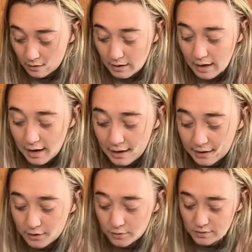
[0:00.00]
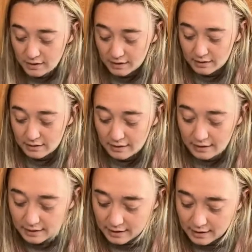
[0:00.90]
I use it
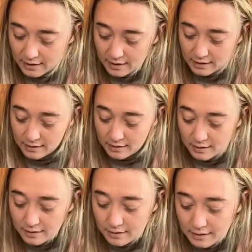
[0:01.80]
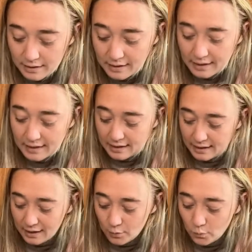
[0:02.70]
in
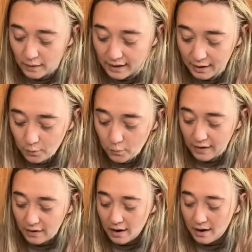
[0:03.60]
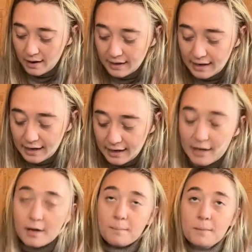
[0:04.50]
a way where I
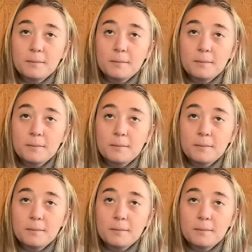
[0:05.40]
am